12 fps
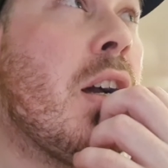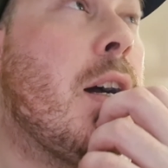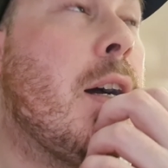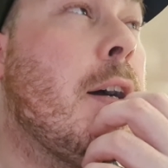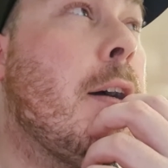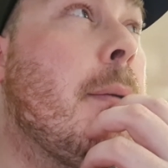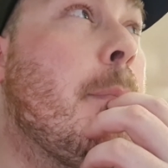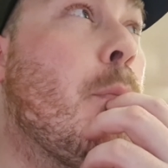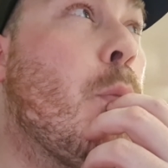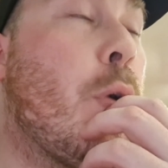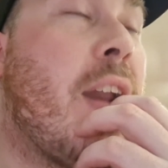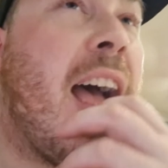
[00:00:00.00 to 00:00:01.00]
Um,
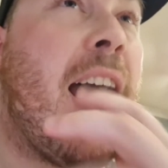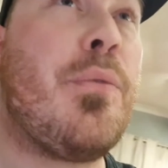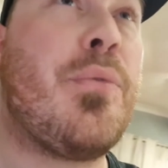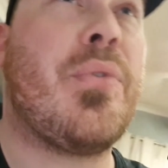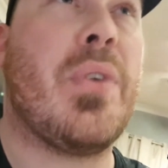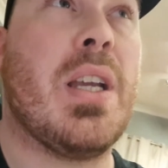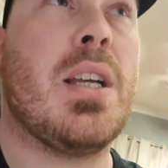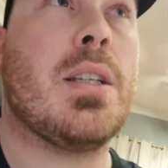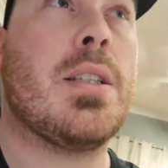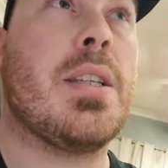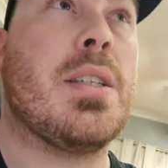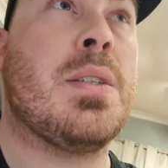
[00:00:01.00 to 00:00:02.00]
what I have
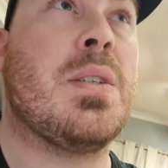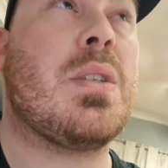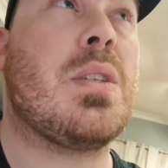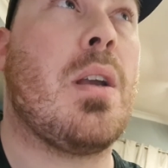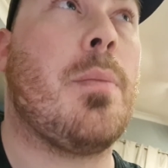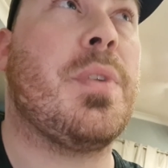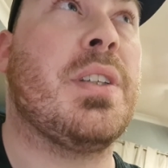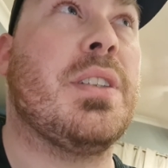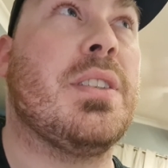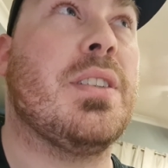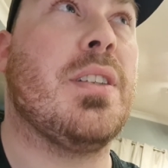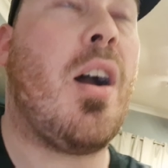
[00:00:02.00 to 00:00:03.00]
found is
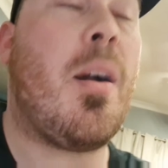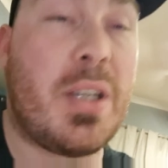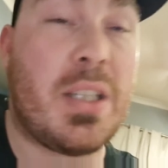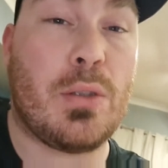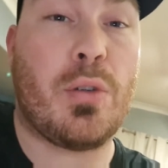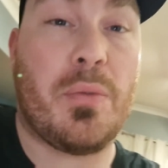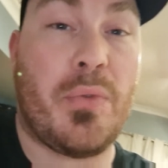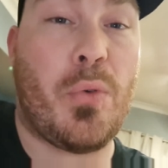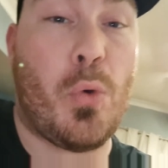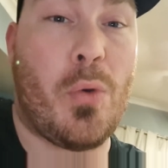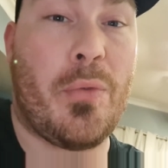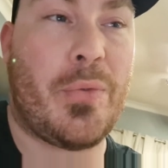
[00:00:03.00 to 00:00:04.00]
something that I've been looking
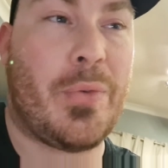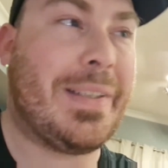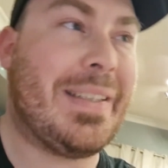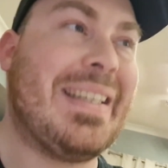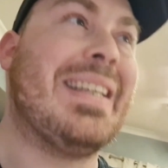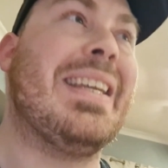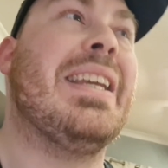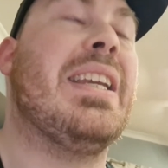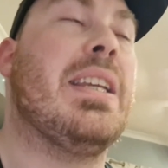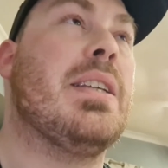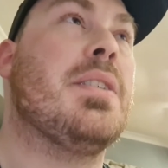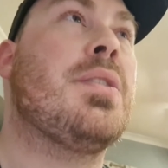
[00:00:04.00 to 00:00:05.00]
for for
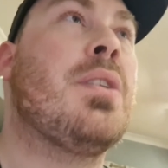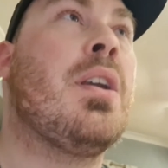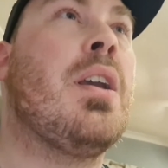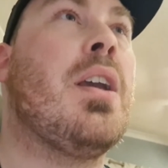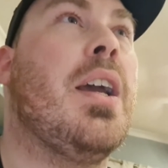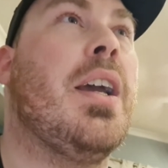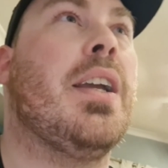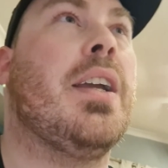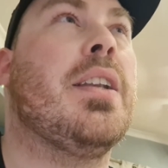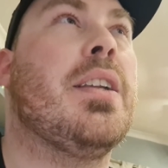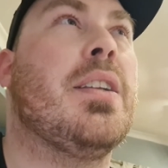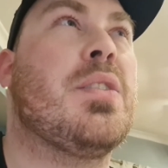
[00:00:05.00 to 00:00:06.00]
years,
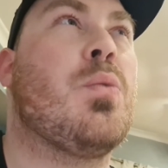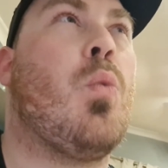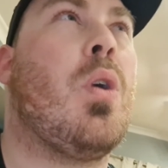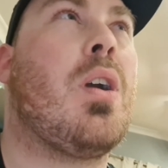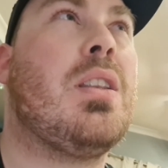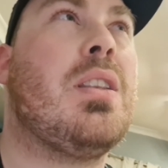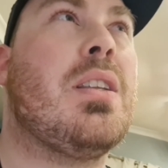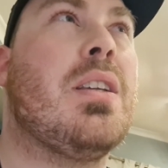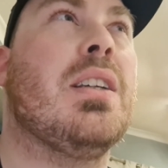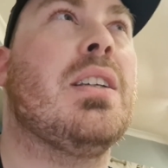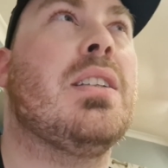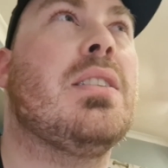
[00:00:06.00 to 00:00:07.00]
and it's one
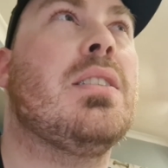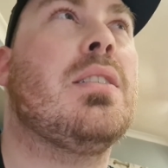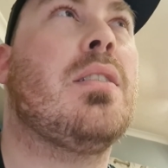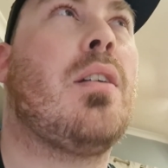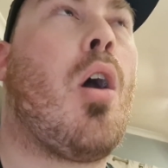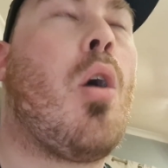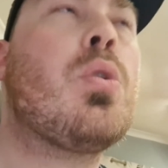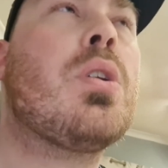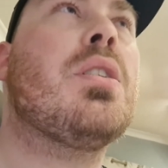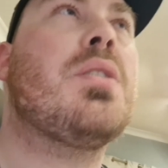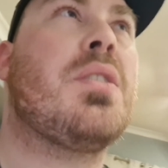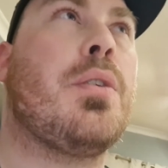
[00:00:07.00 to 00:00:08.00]
that I
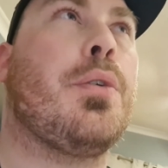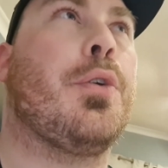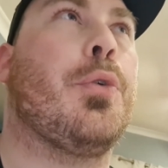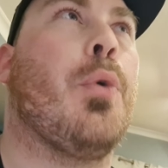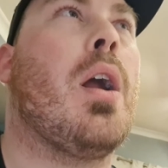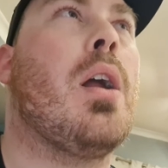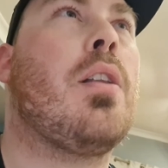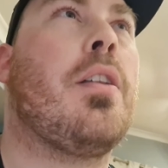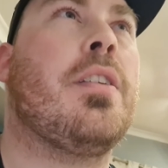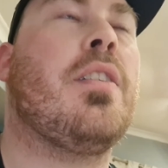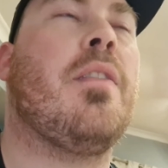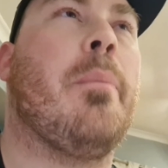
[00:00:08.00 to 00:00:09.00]
would consider a grail. I
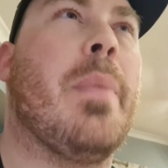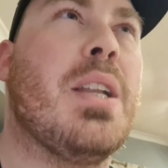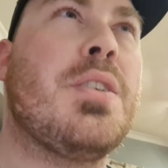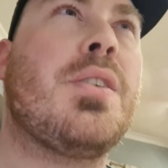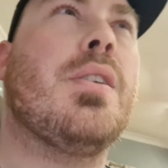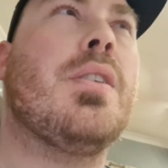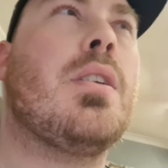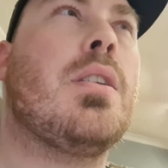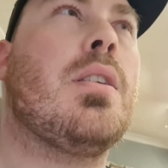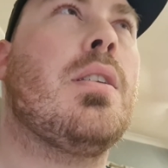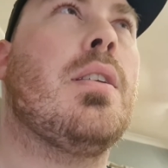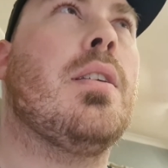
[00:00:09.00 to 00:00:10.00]
think I've mentioned it
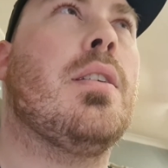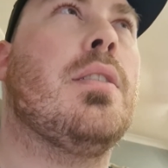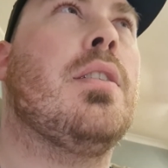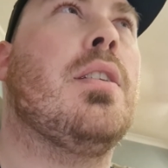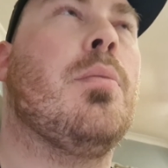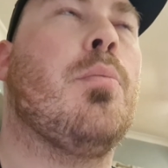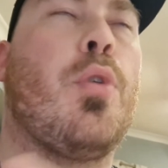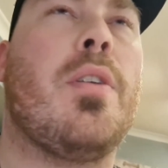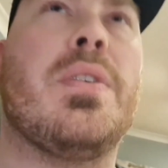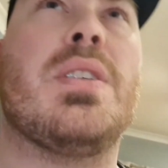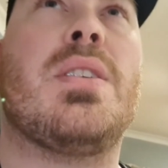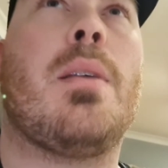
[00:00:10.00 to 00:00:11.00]
uh, in
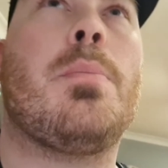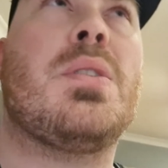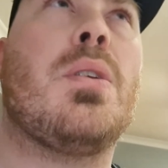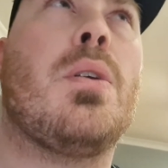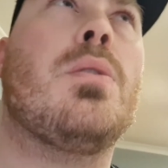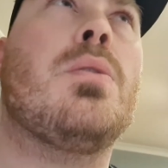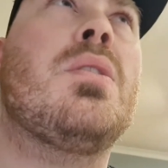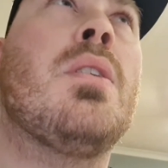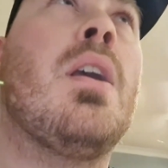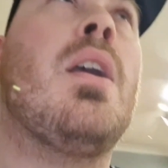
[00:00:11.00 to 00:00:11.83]
previous episodes,